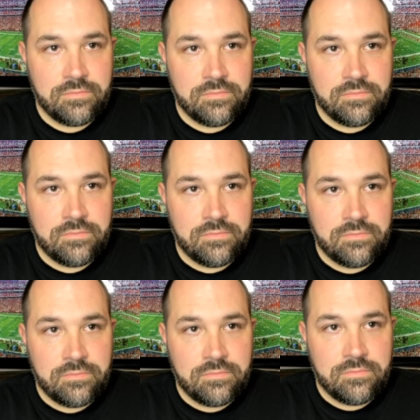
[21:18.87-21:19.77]

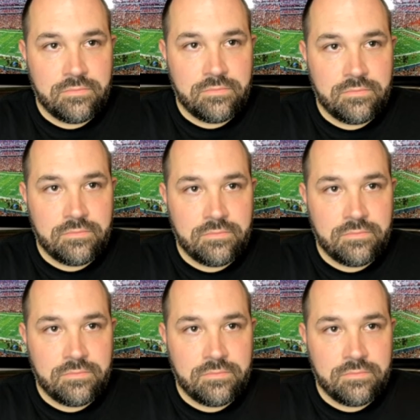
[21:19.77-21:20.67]

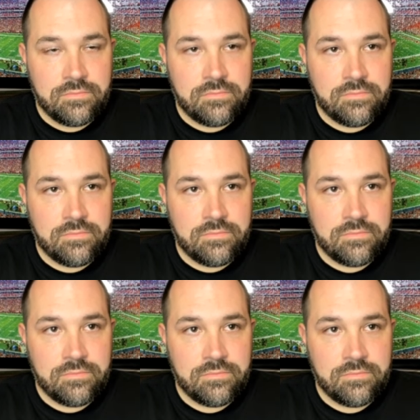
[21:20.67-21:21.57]

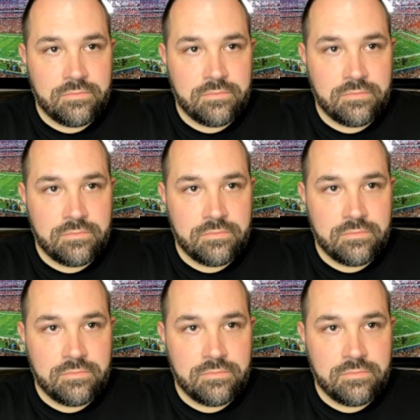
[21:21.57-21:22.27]
(not speaking)